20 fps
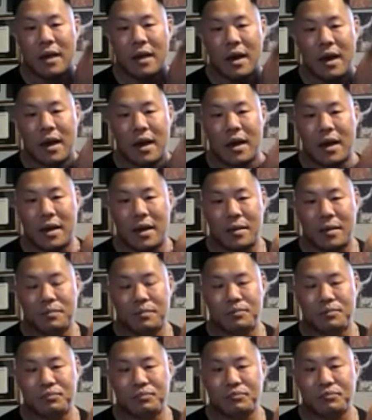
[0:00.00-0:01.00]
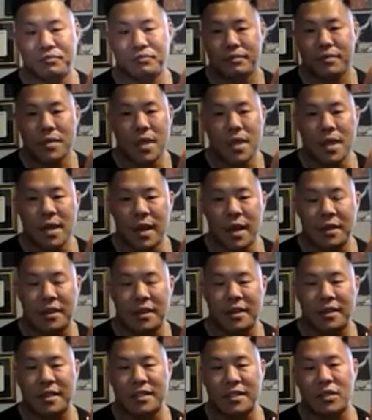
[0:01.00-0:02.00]
I
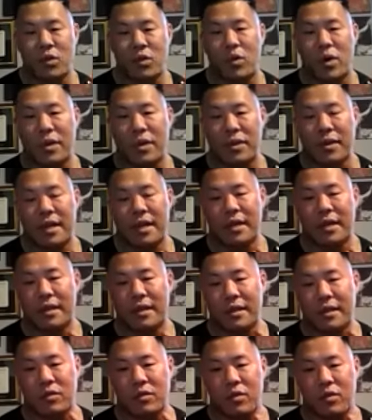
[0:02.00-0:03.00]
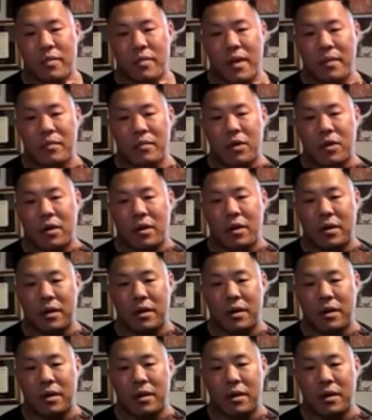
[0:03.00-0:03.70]
think that's the one key thing to remember.